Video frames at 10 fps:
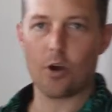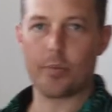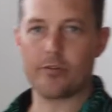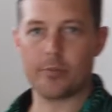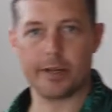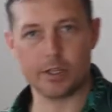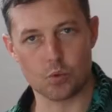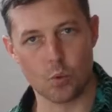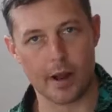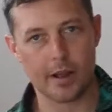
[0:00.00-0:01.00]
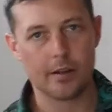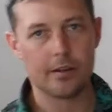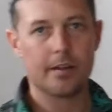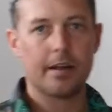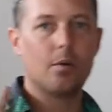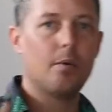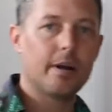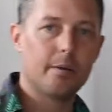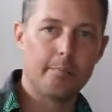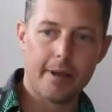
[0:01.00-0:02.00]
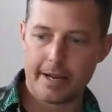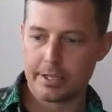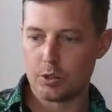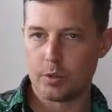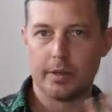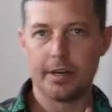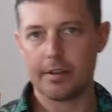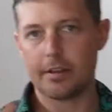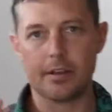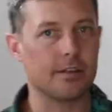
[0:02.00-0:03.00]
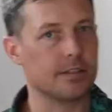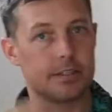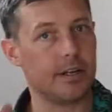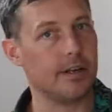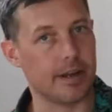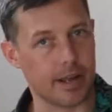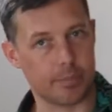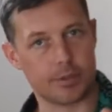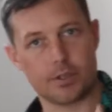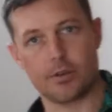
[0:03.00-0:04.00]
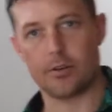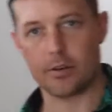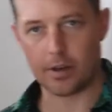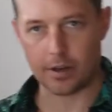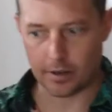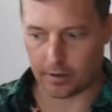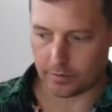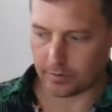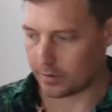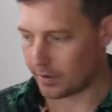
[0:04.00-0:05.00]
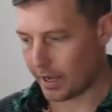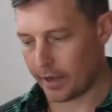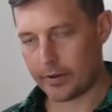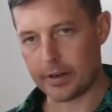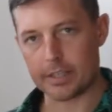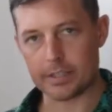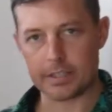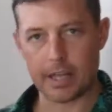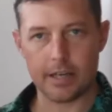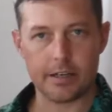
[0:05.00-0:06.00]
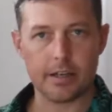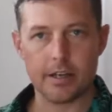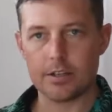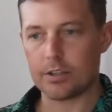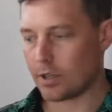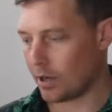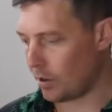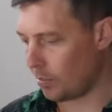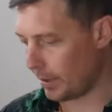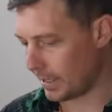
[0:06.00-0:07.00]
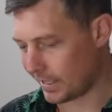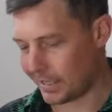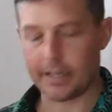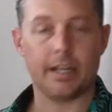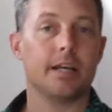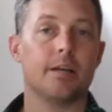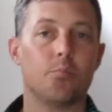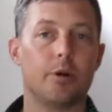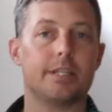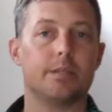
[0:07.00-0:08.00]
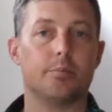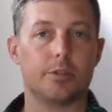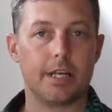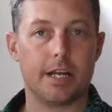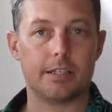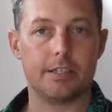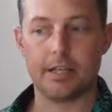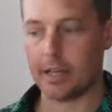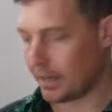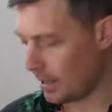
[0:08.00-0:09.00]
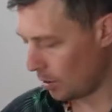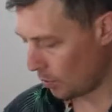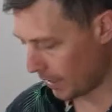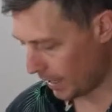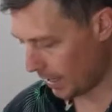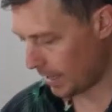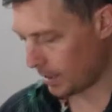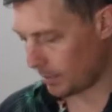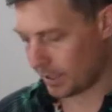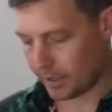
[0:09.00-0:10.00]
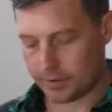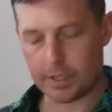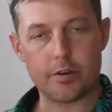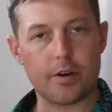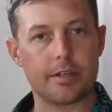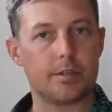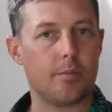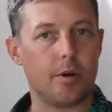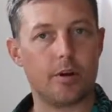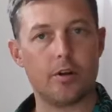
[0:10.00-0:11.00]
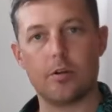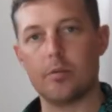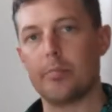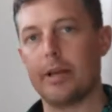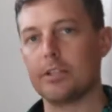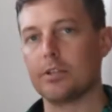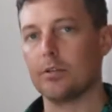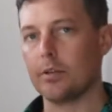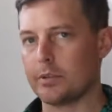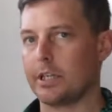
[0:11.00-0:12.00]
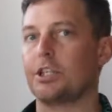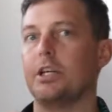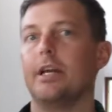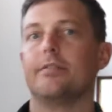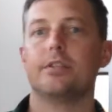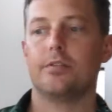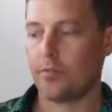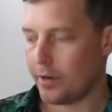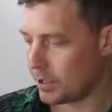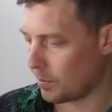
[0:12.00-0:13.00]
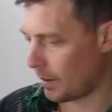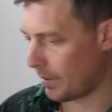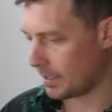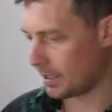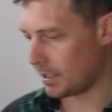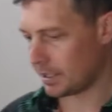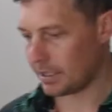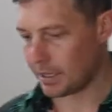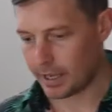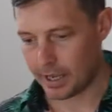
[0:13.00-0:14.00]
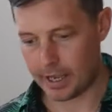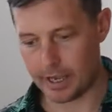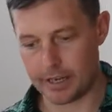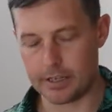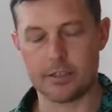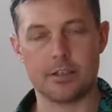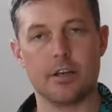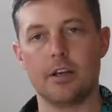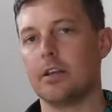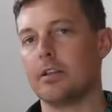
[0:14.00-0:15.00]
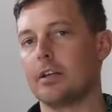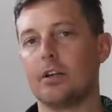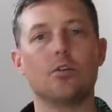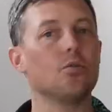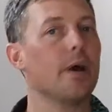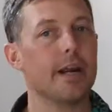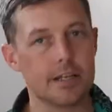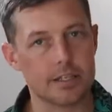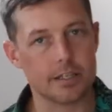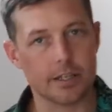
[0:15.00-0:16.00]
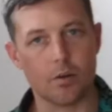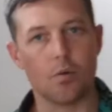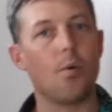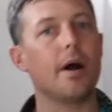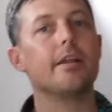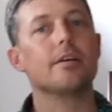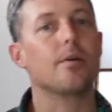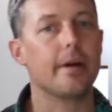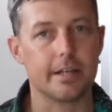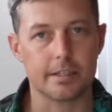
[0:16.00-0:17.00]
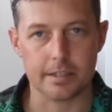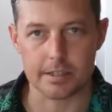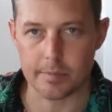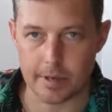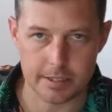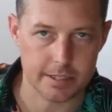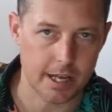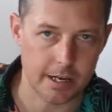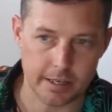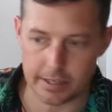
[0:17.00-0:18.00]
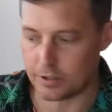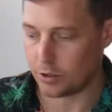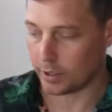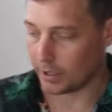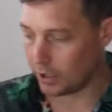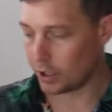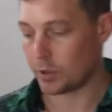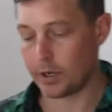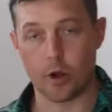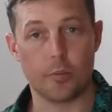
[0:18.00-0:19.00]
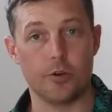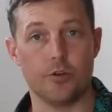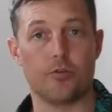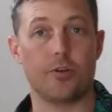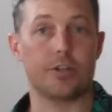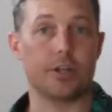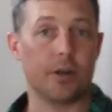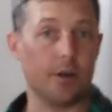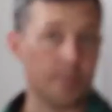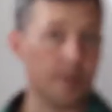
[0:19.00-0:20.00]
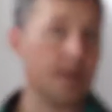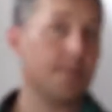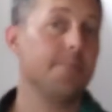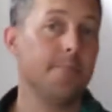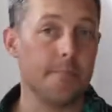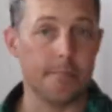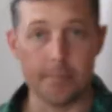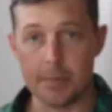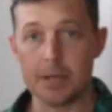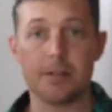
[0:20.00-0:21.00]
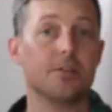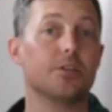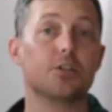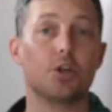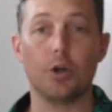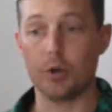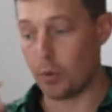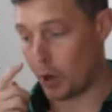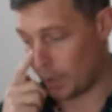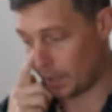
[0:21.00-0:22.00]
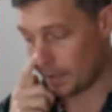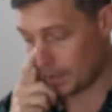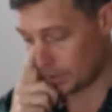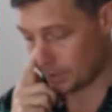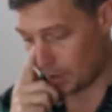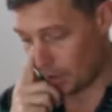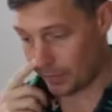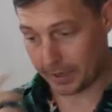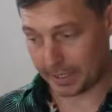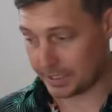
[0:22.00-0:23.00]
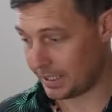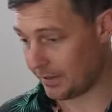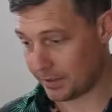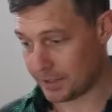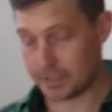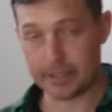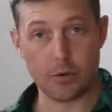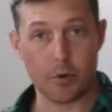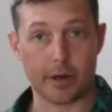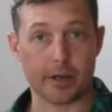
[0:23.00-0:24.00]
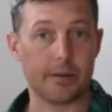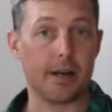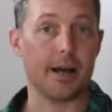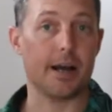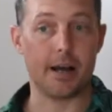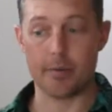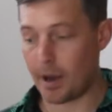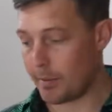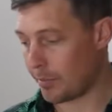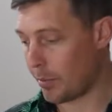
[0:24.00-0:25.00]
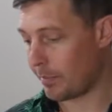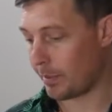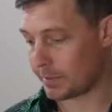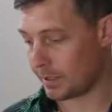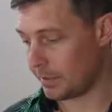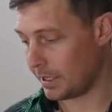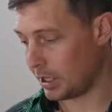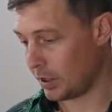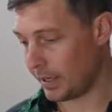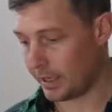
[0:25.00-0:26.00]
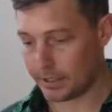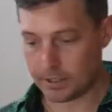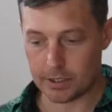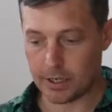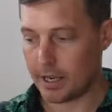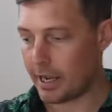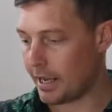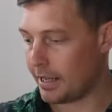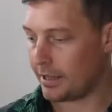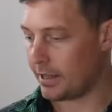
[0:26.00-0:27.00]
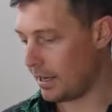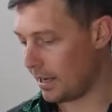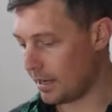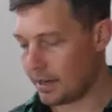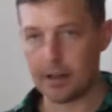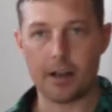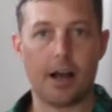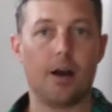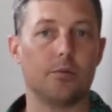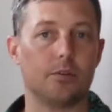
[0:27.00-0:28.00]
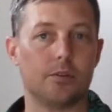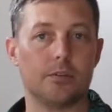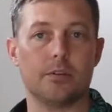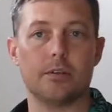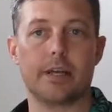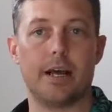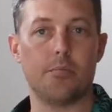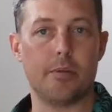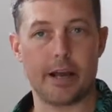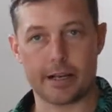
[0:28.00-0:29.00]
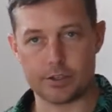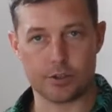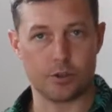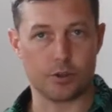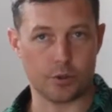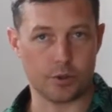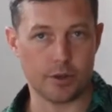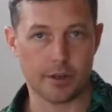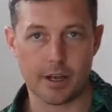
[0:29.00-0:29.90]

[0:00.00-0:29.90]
Hope everybody's well. Welcome back to another Sunday episode of 100 Days of Salad. So basically, pretty simple salad today. We had a bit of sun-dried tomato pesto that was actually left in the fridge by my sister, and the greatest thing, or one of the greatest things about salad is you can literally open your fridge and go, this could work. So we're gonna see if this is gonna work. I'm gonna prep up some of the ingredients and then I will come back to